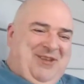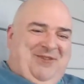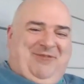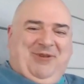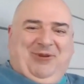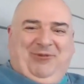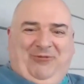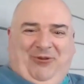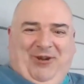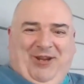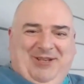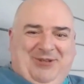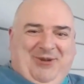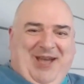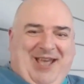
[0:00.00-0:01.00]
Feel free
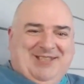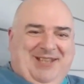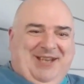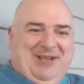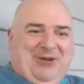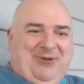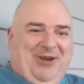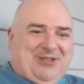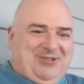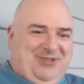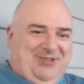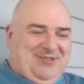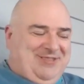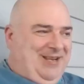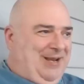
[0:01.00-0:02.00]
to ask any
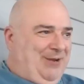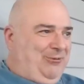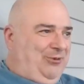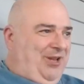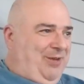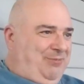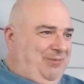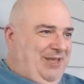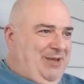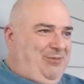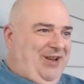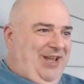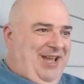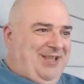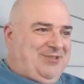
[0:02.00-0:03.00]
questions that I will not be able
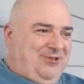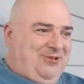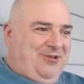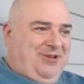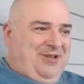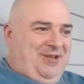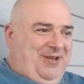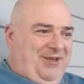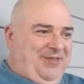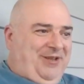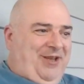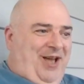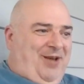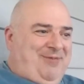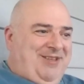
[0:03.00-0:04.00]
to answer in the
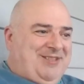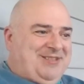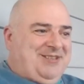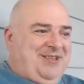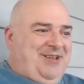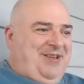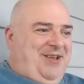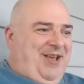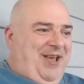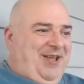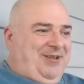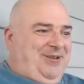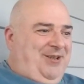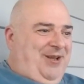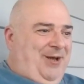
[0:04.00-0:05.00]
comments,
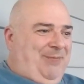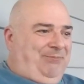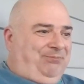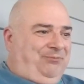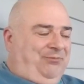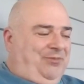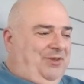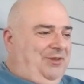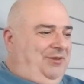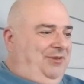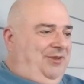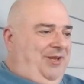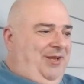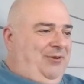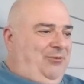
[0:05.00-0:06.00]
and
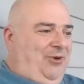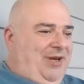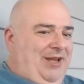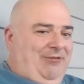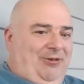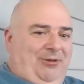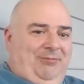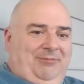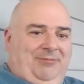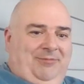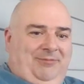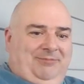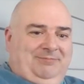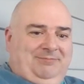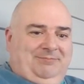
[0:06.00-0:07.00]
whatever.
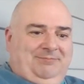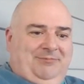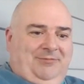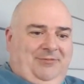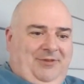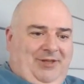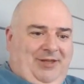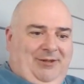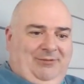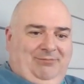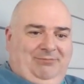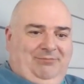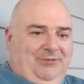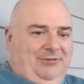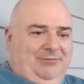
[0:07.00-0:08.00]
I'll
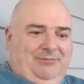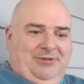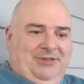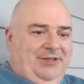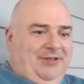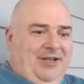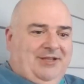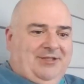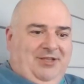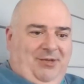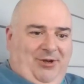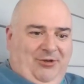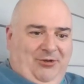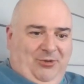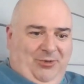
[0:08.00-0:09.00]
see you next time
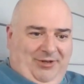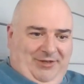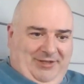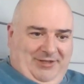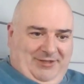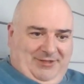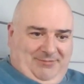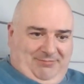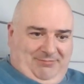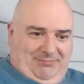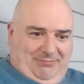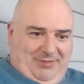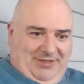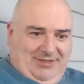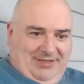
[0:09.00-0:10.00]
I do one of these.
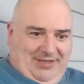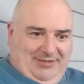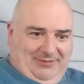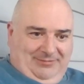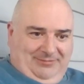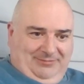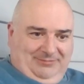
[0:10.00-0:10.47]
Peace out.